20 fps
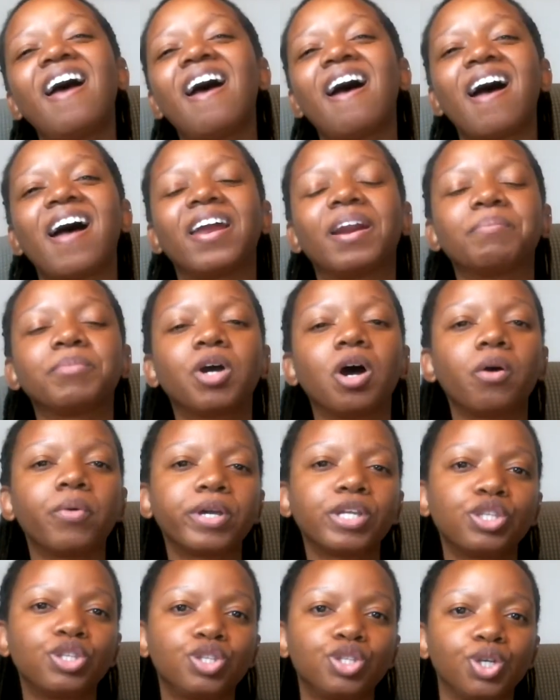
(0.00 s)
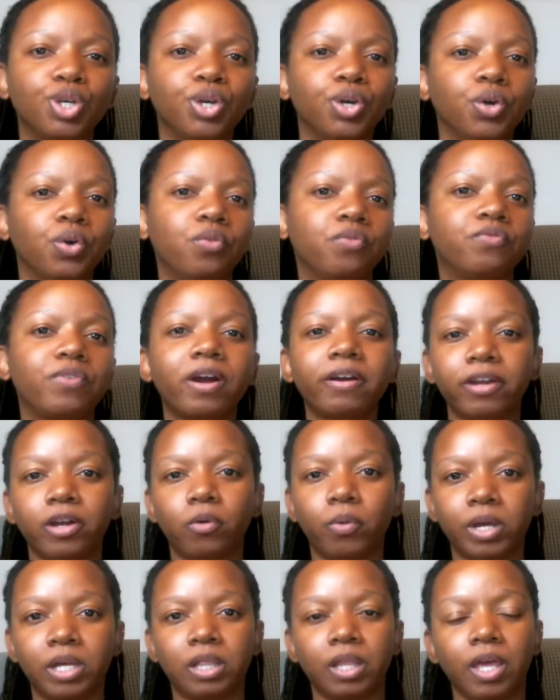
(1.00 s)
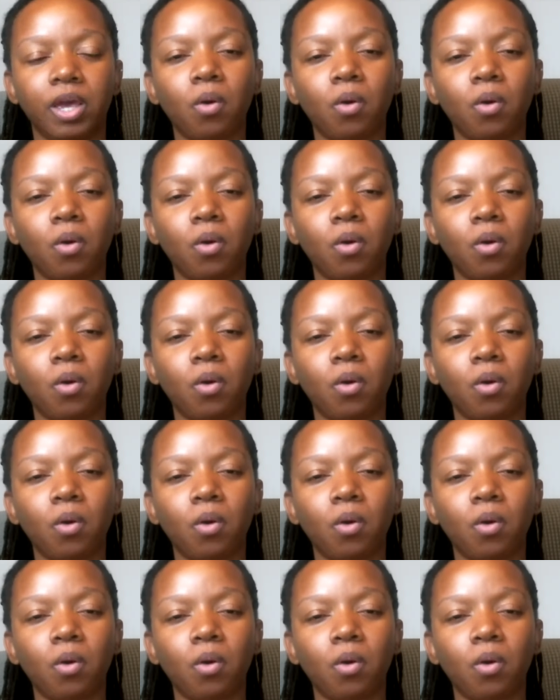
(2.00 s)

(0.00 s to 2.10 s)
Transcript: and I'm going to very quickly